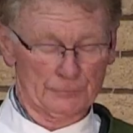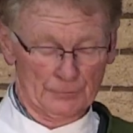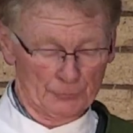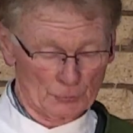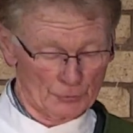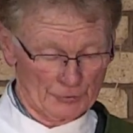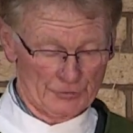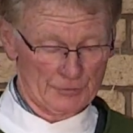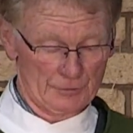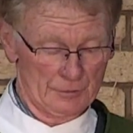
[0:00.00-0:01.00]
Of
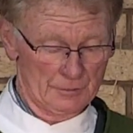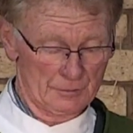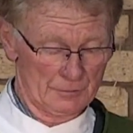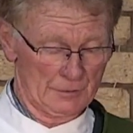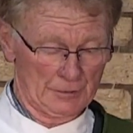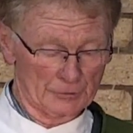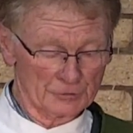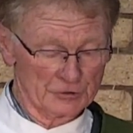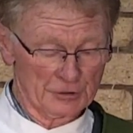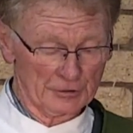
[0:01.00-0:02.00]
course. I
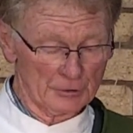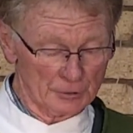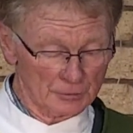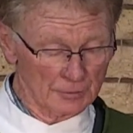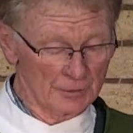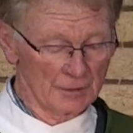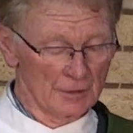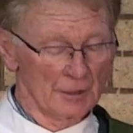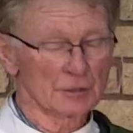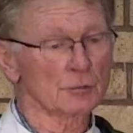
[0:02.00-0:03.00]
couldn't say no.
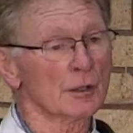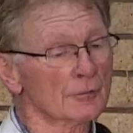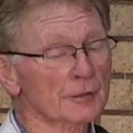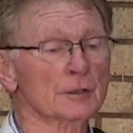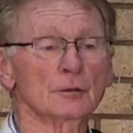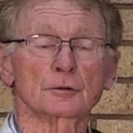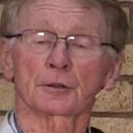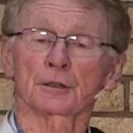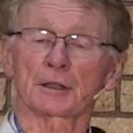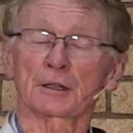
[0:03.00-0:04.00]
So off we go to
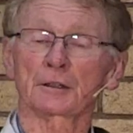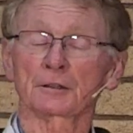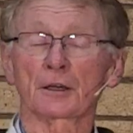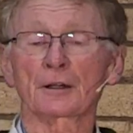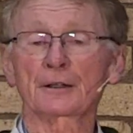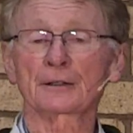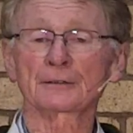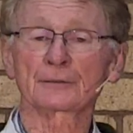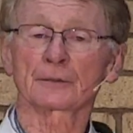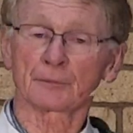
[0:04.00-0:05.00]
Canadian Tire,
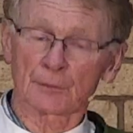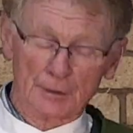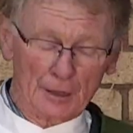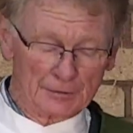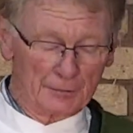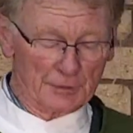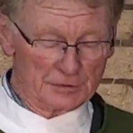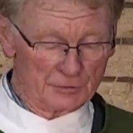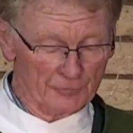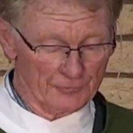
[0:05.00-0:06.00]
got to
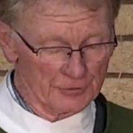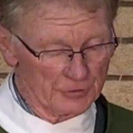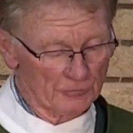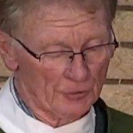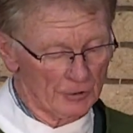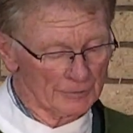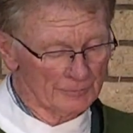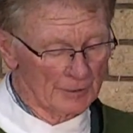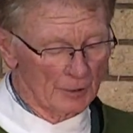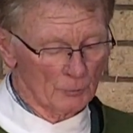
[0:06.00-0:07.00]
meet a fishing rod,
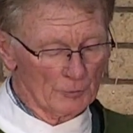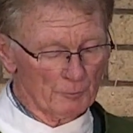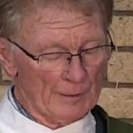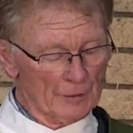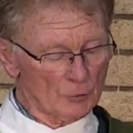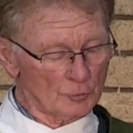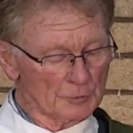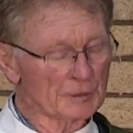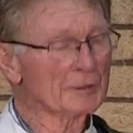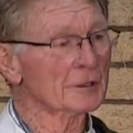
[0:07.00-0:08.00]
went back home,
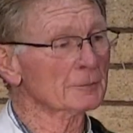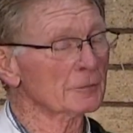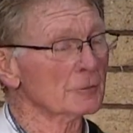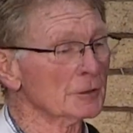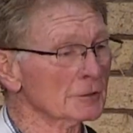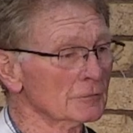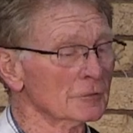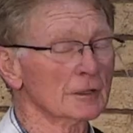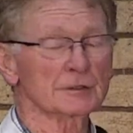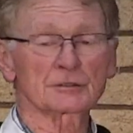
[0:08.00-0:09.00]
geared up the
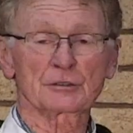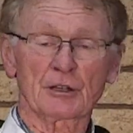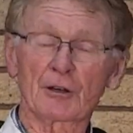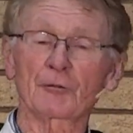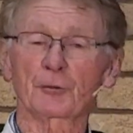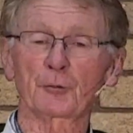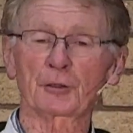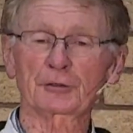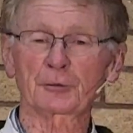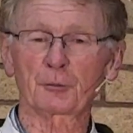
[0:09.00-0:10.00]
rods, and off we
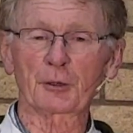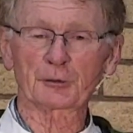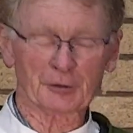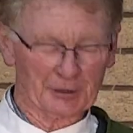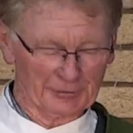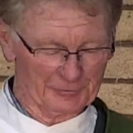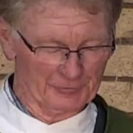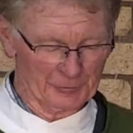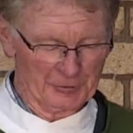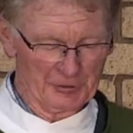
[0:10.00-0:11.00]
went to Barrett Lake
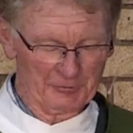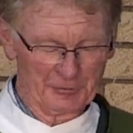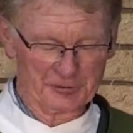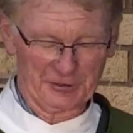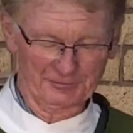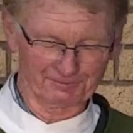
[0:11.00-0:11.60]
for a day fishing.